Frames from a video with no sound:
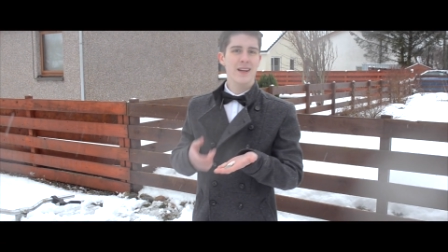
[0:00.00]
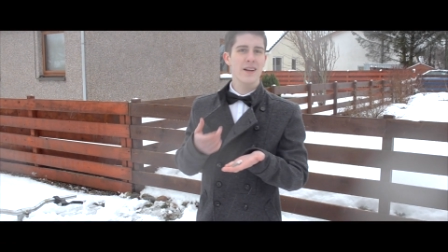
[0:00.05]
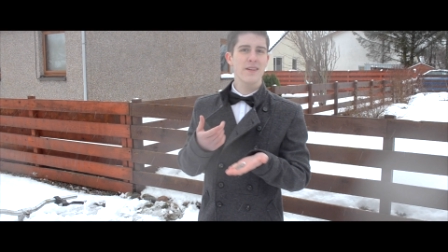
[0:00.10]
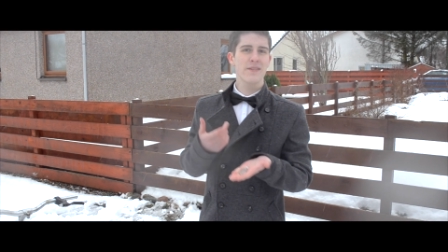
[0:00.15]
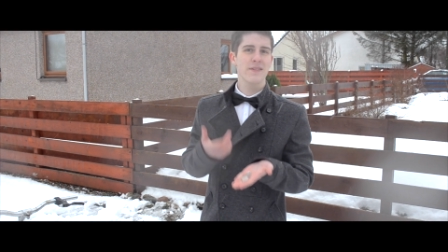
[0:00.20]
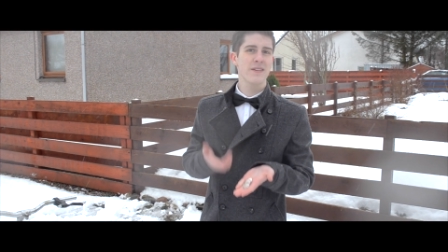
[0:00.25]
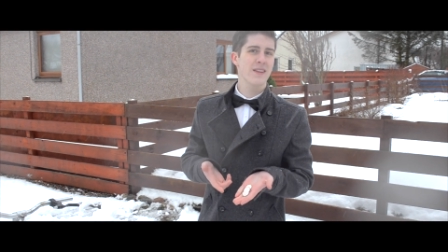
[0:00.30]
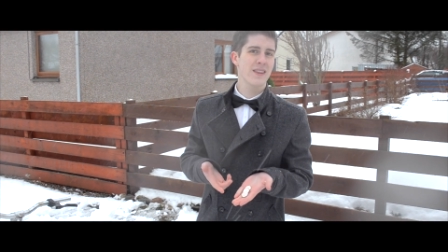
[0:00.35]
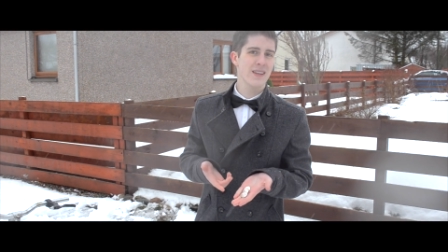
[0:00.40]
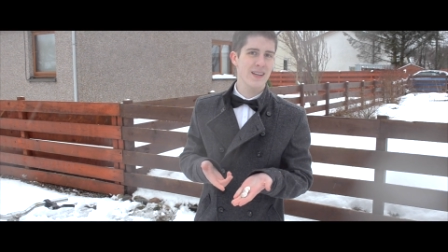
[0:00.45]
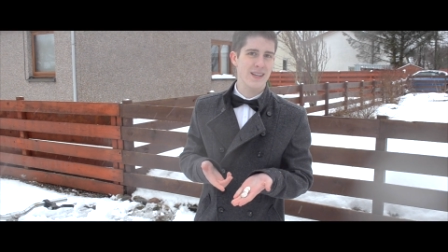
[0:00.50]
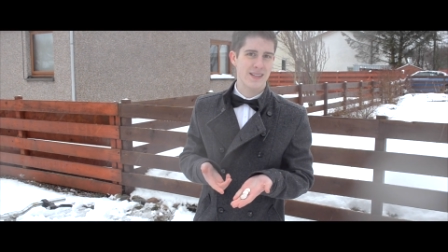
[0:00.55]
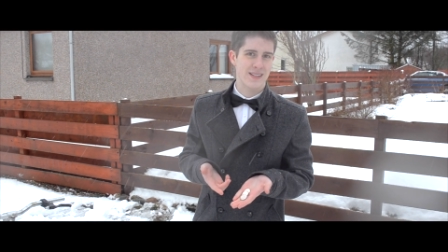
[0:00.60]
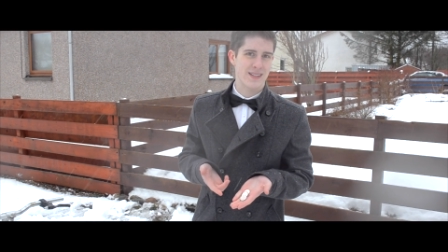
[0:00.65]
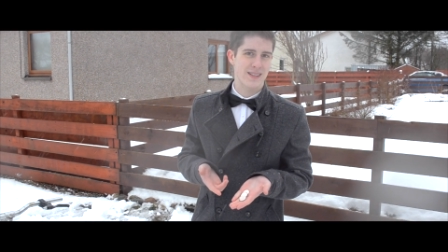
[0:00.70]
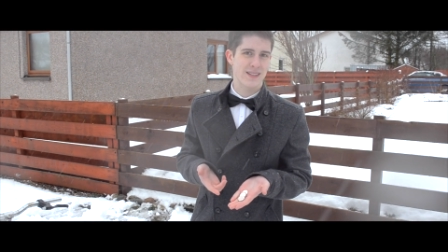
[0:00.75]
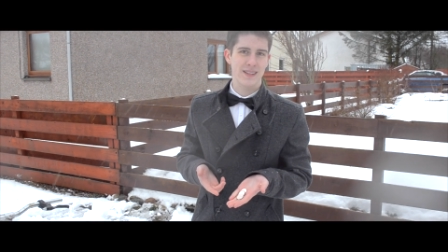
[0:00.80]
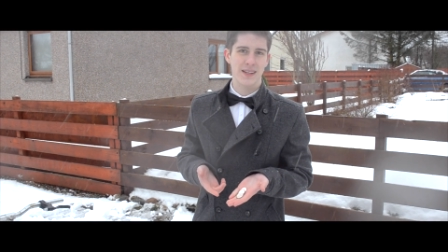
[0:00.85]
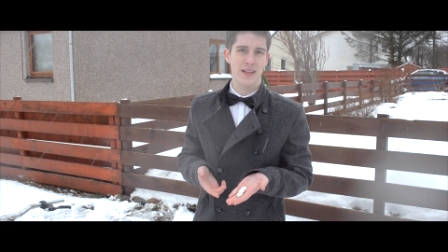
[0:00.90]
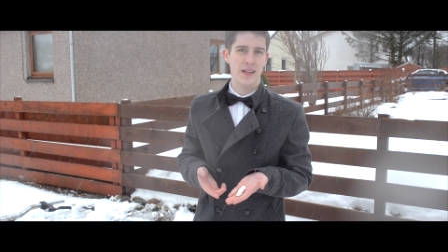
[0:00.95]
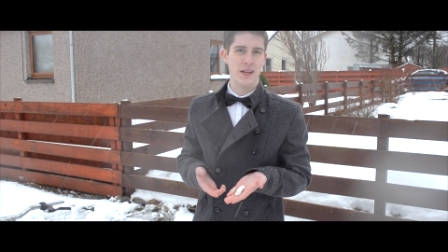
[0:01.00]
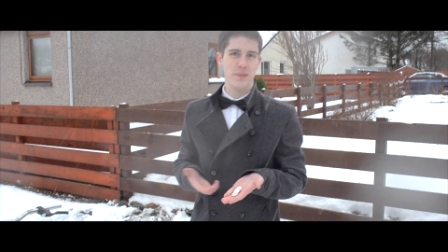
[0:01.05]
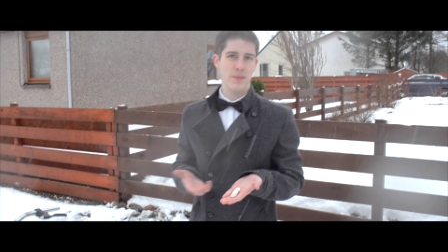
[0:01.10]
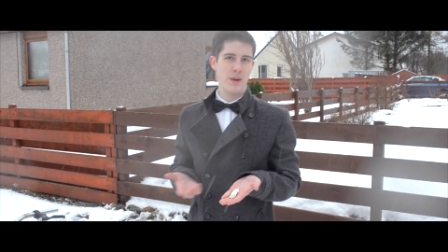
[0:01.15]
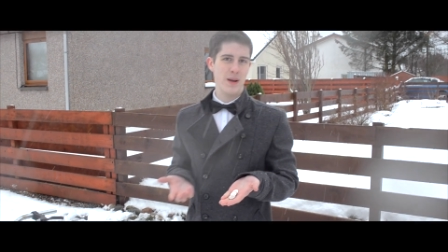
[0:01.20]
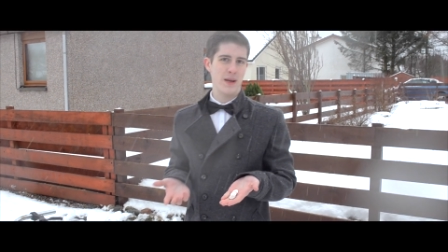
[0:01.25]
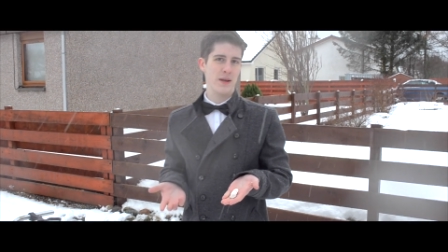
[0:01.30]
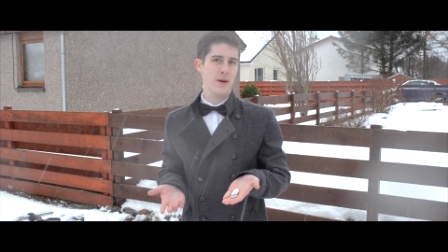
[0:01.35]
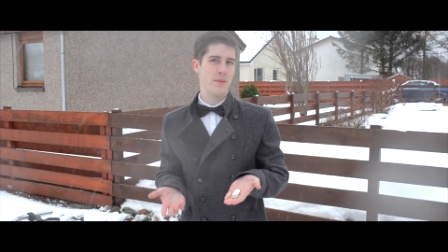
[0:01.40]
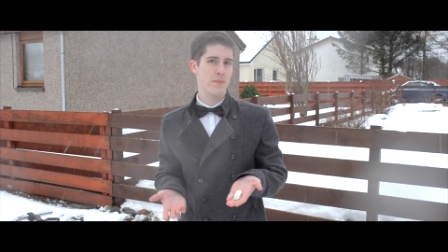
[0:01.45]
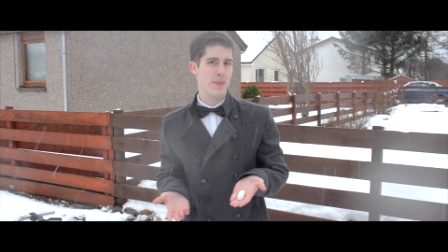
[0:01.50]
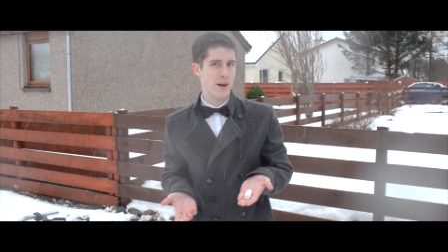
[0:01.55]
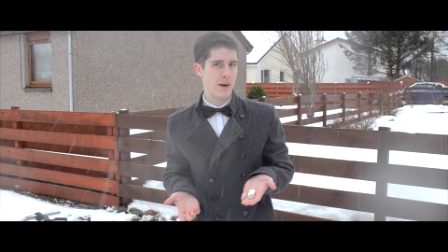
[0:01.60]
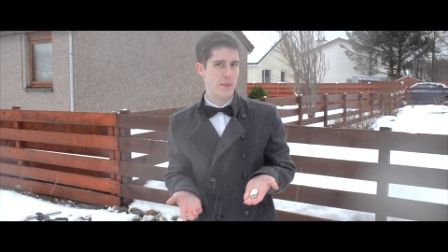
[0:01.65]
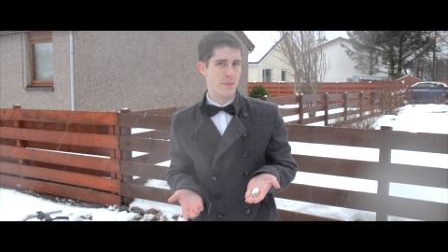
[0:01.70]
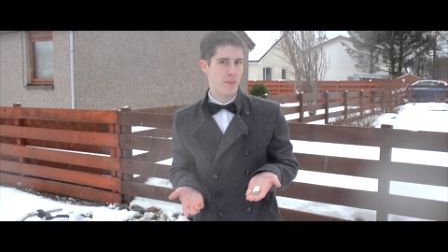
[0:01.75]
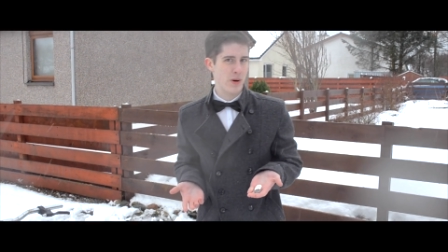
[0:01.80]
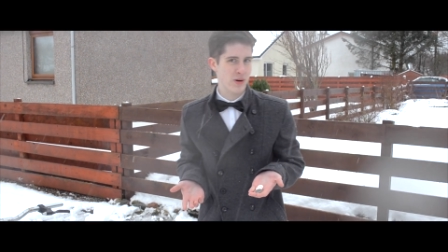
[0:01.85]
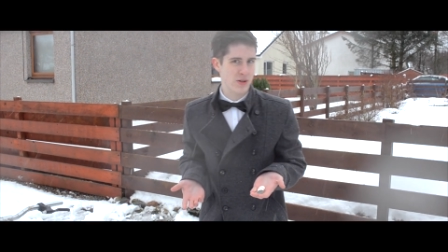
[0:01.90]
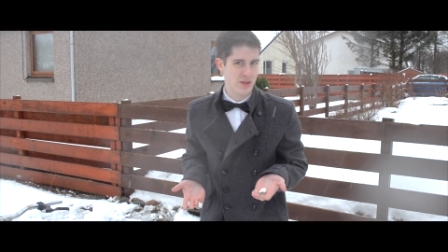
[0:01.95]
enough of this can make you a better
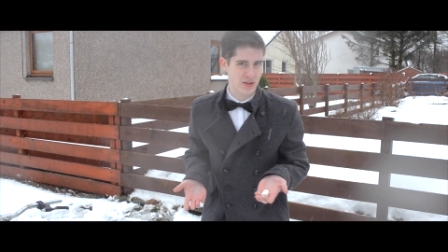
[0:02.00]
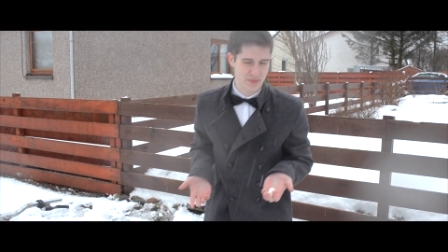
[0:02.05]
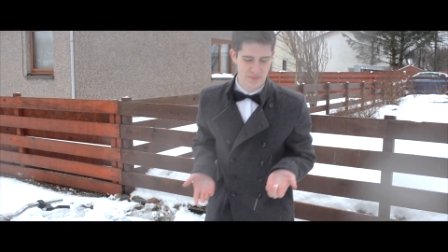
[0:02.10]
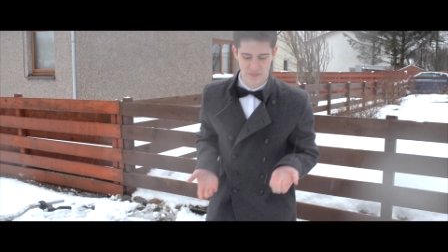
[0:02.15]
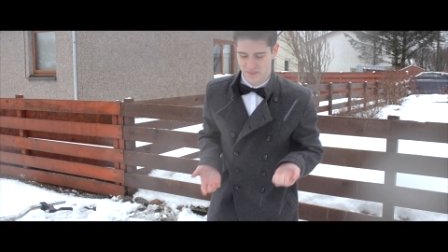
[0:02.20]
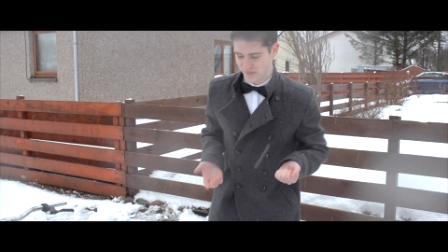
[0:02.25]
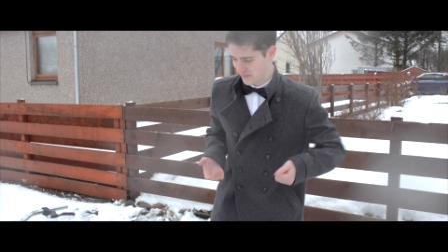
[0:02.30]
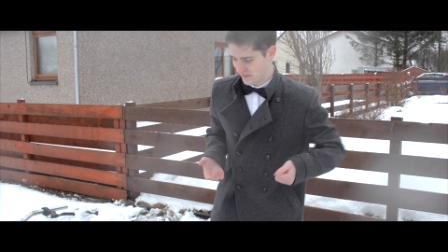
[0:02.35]
person.